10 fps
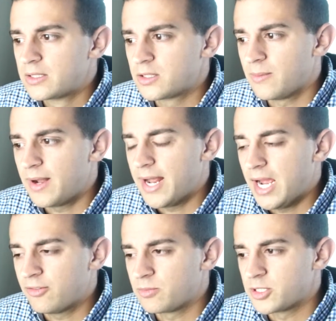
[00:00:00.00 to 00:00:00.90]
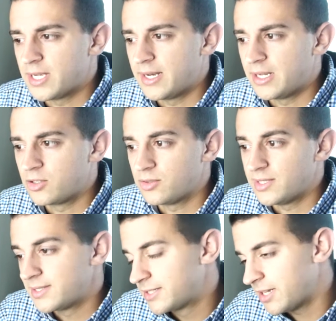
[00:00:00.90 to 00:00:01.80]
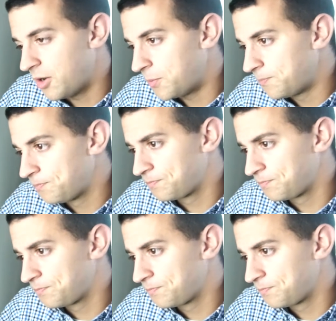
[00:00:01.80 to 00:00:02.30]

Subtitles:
So about a 0.5% increase. So